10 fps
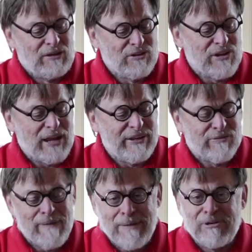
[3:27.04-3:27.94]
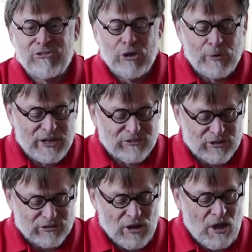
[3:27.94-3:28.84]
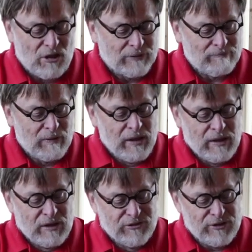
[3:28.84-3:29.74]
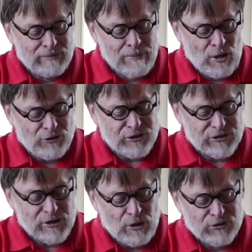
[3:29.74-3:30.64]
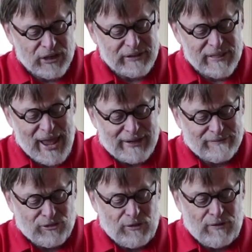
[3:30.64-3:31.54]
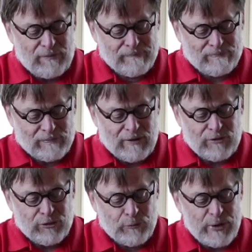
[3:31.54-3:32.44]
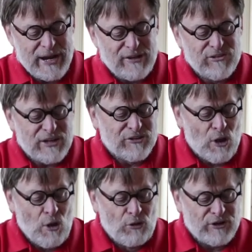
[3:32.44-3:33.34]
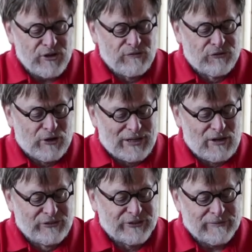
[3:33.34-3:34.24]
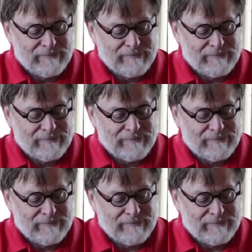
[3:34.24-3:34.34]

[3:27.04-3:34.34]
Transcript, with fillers: looks like it's maybe two inches long. So the bolt just goes into that 3 8 inch hole that you've drilled.